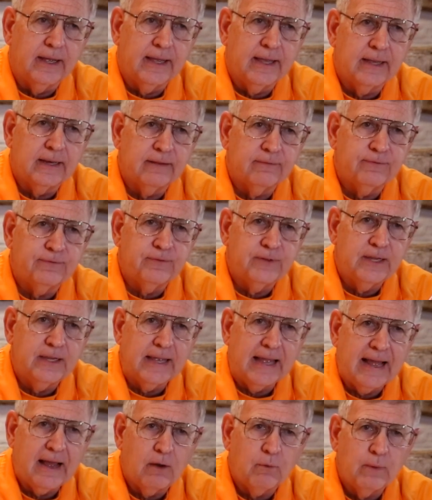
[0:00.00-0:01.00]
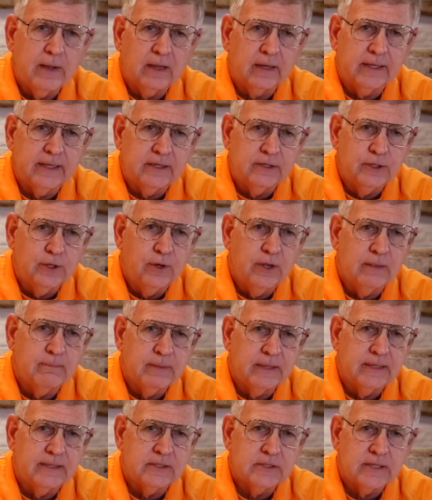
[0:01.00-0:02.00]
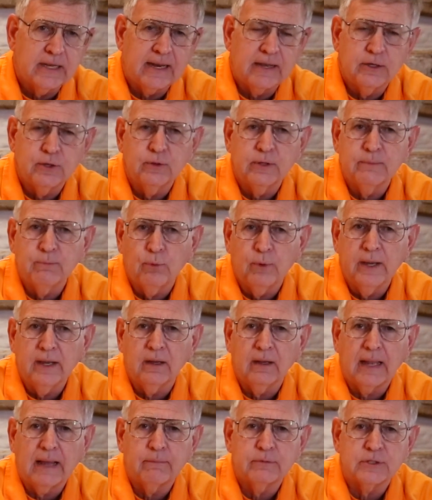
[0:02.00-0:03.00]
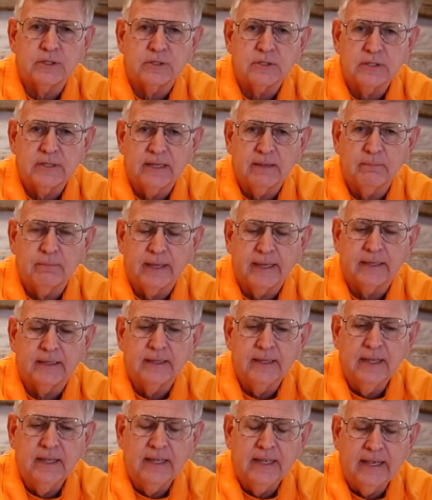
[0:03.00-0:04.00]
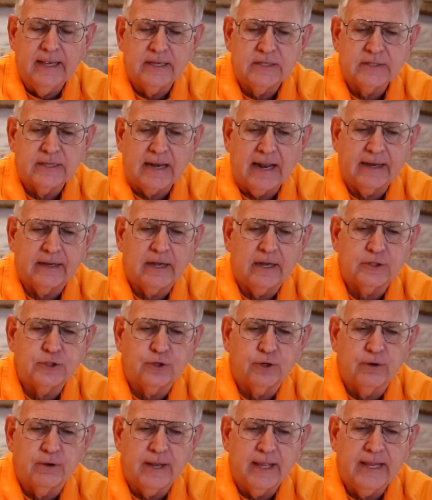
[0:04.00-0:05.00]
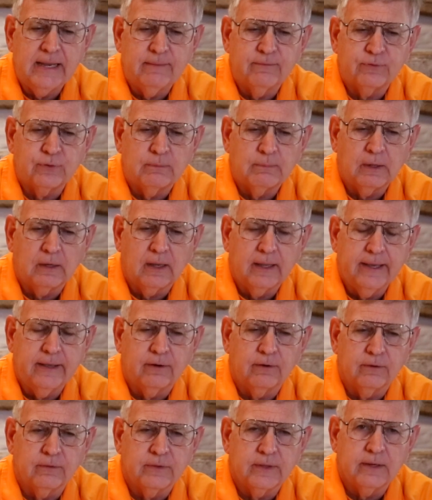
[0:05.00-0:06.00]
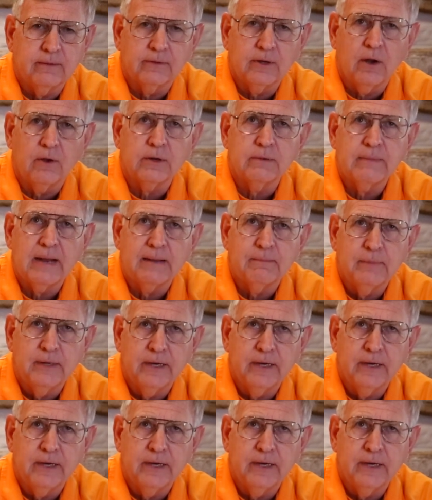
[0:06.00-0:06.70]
and how well he knew him. And he said, I knew him well. I was his tent mate. He said, I got your name from a letter that had gone to my